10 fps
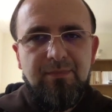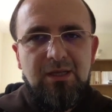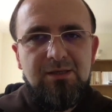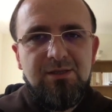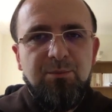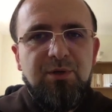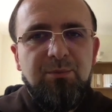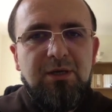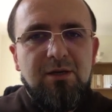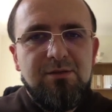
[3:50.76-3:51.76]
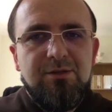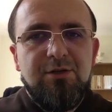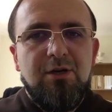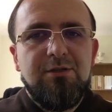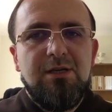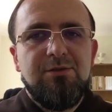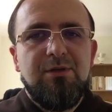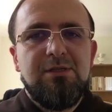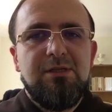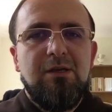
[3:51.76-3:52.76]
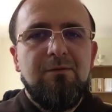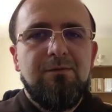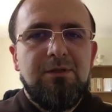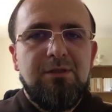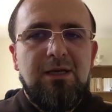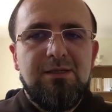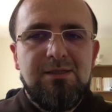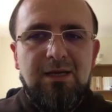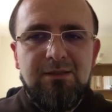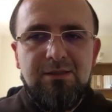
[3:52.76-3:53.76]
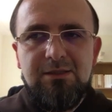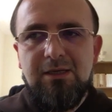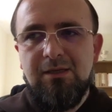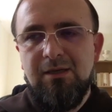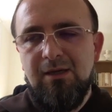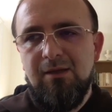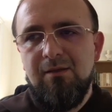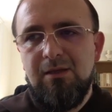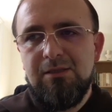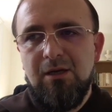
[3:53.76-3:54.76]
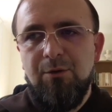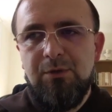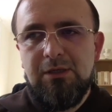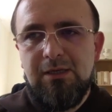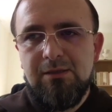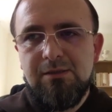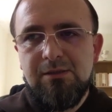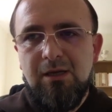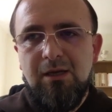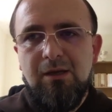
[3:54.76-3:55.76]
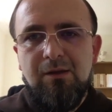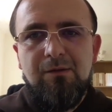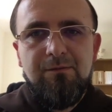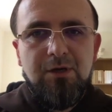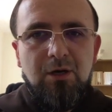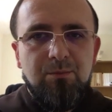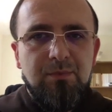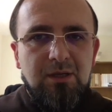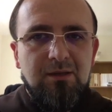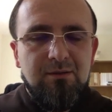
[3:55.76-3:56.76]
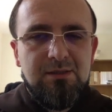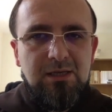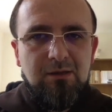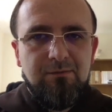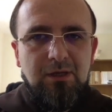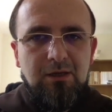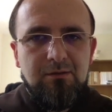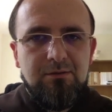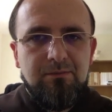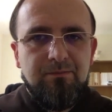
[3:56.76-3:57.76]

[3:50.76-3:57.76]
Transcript: Simply because the church has received that sanctity, that holiness from the Son of God,